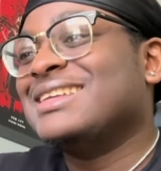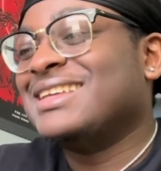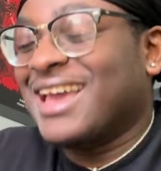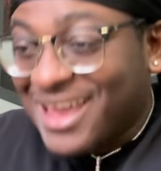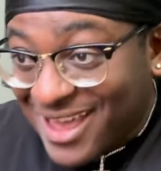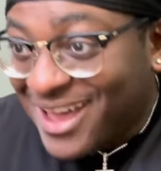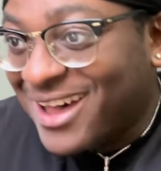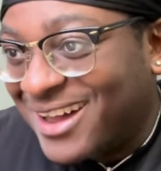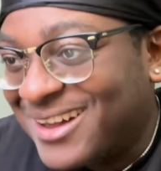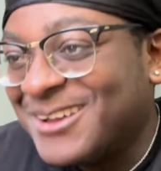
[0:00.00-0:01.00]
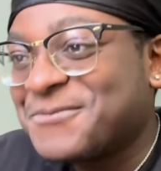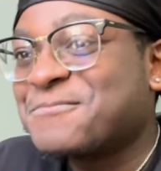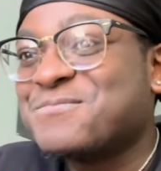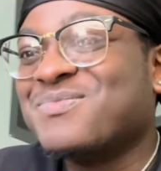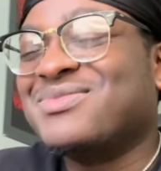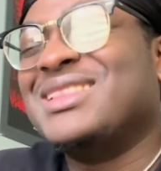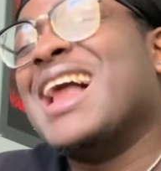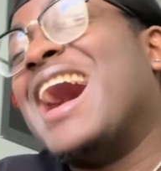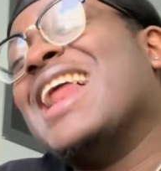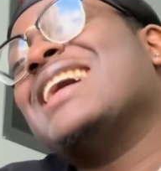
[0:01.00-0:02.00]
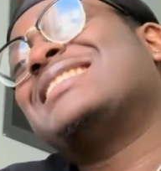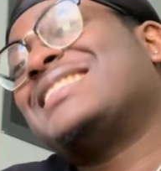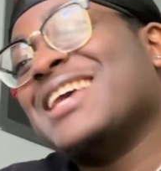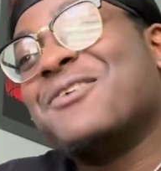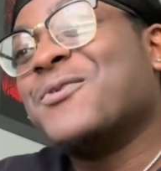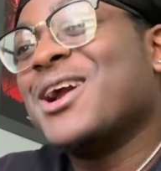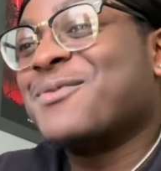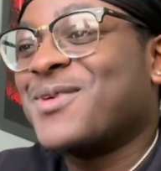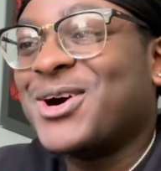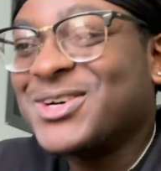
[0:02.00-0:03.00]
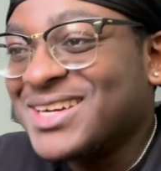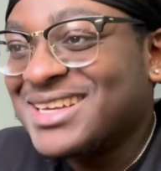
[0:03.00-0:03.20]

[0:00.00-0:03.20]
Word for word: Yeah. Nah, that's sick work, bro.